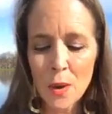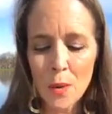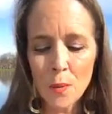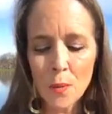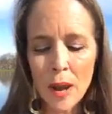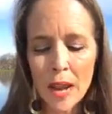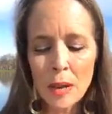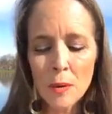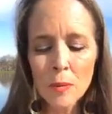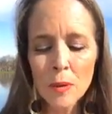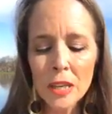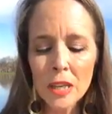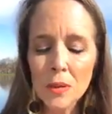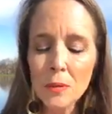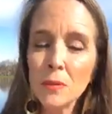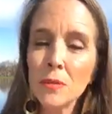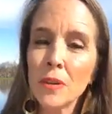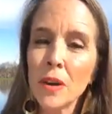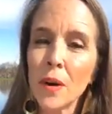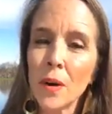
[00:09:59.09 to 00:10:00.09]
Write what
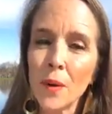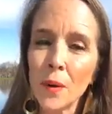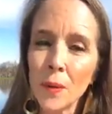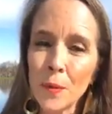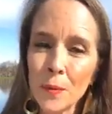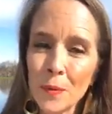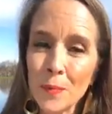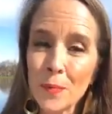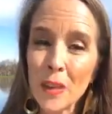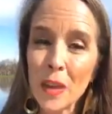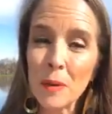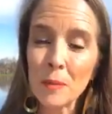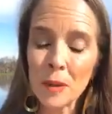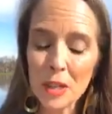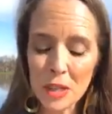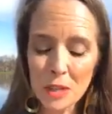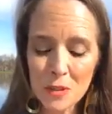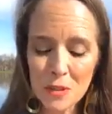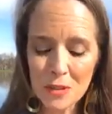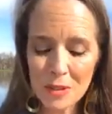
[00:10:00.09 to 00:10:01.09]
you know and
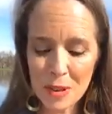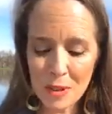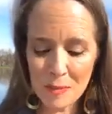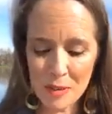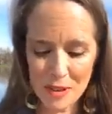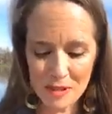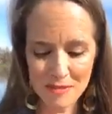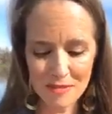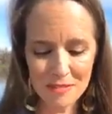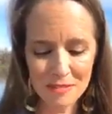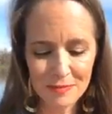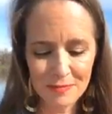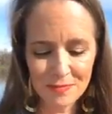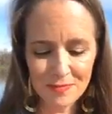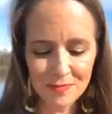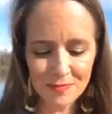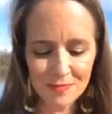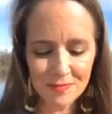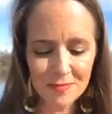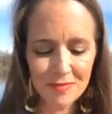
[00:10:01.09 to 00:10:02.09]
what you dream of,
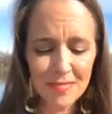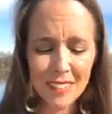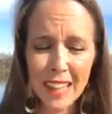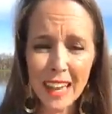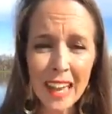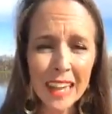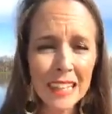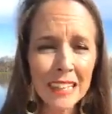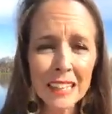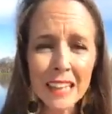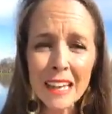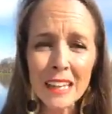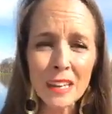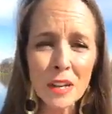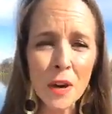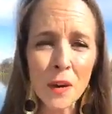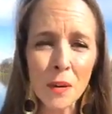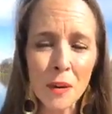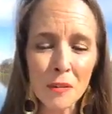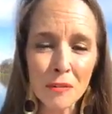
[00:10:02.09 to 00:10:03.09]
and let
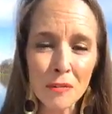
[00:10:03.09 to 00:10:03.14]
go